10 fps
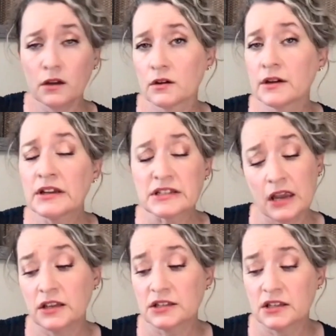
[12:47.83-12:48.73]
you're going to
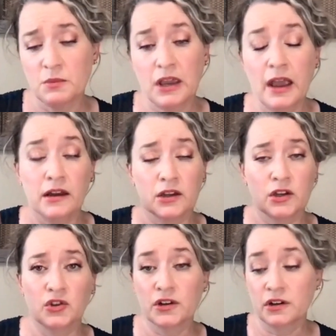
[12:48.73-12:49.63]
take it to the mechanic
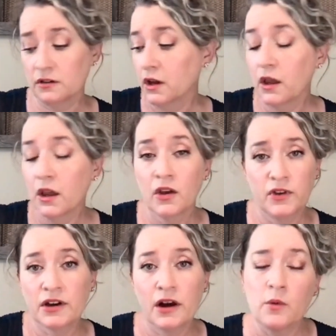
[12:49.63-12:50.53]
and you're going to
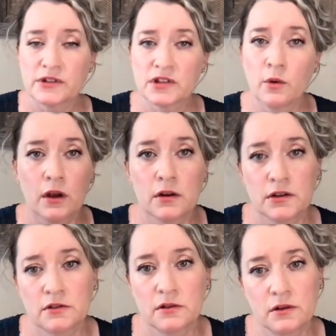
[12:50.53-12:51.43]
figure out what's going on
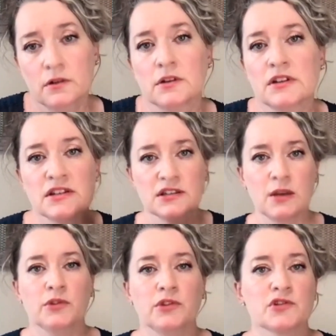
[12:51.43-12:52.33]
under the hood. It's the
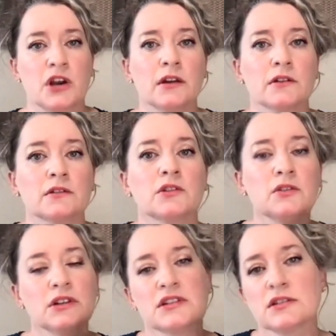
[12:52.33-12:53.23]
same with your child. You
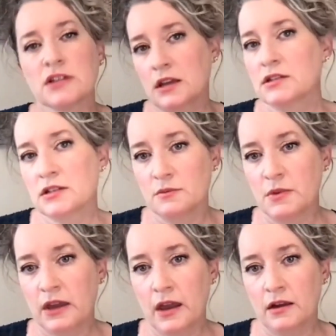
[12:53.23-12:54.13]
need to take it to the
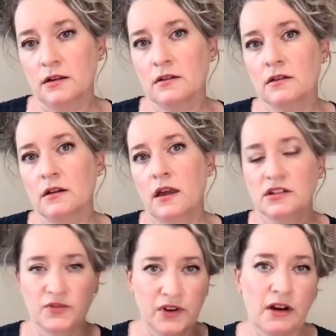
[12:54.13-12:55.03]
mechanic
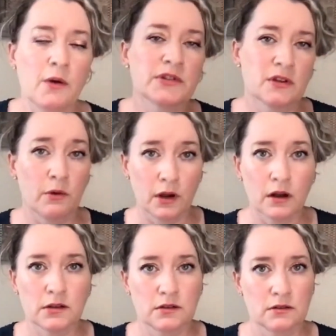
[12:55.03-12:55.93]
to figure out what's going
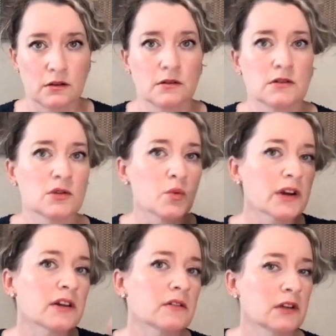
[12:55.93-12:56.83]
on under the hood. So we're
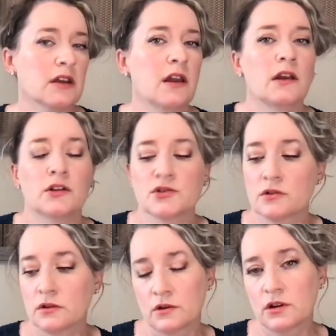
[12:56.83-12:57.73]
going to look at
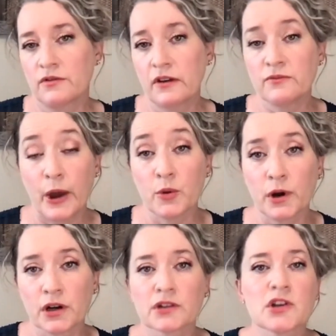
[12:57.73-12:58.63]
935
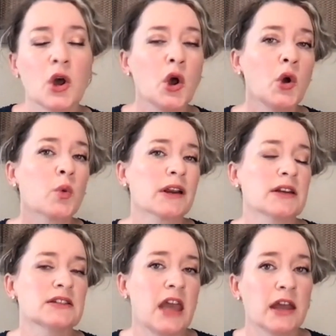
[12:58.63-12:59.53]
biomarkers. We're
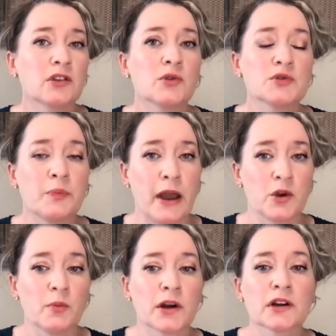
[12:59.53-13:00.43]
going to take those
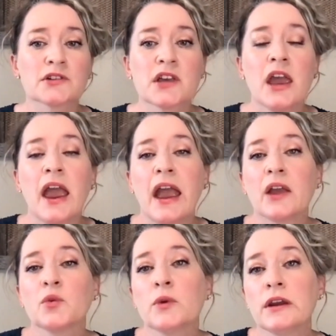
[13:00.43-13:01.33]
biomarkers
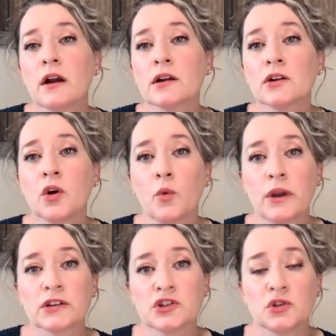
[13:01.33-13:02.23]
and we are
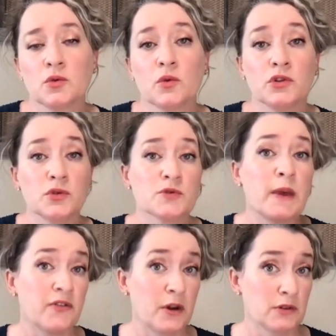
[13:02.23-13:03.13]
going to use
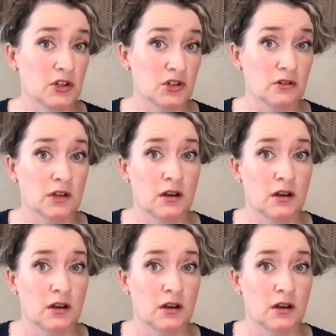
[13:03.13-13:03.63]
my foundational